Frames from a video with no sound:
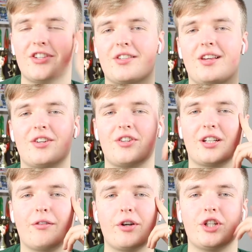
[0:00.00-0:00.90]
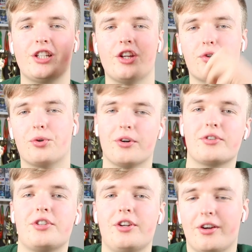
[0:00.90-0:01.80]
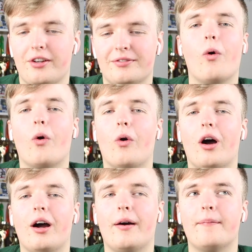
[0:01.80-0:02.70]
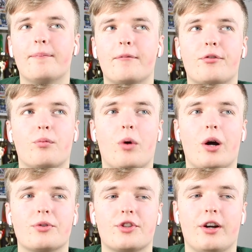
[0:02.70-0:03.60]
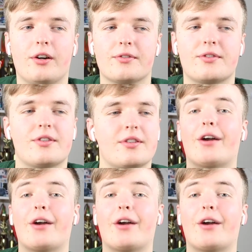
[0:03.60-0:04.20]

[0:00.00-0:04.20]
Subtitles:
She's such like a Regina George, you know. Or from Wild Child's